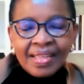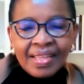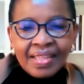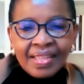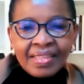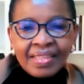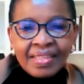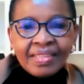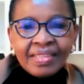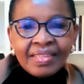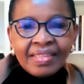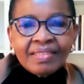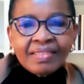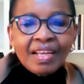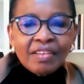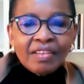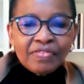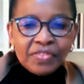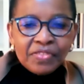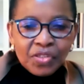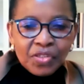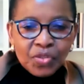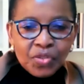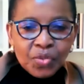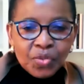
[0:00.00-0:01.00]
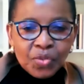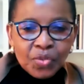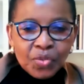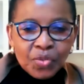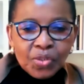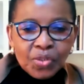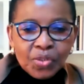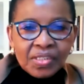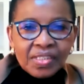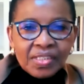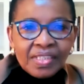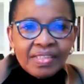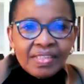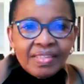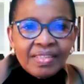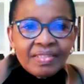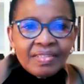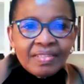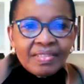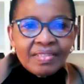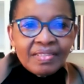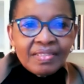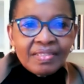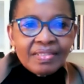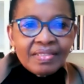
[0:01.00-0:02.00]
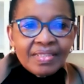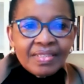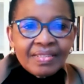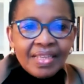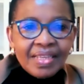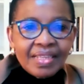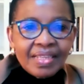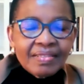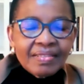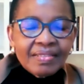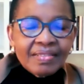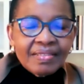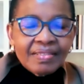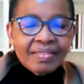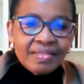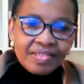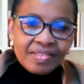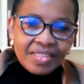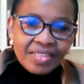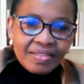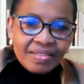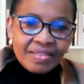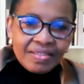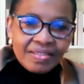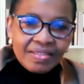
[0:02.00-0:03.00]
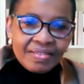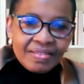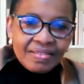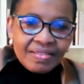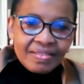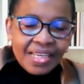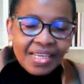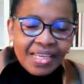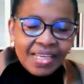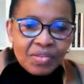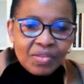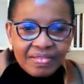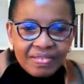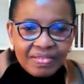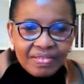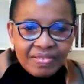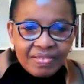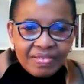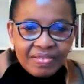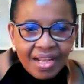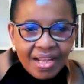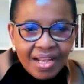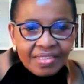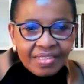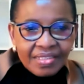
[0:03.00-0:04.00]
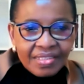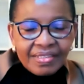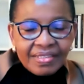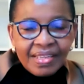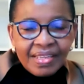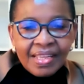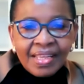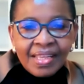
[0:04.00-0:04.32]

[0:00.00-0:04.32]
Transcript: this afternoon. This is a series that we started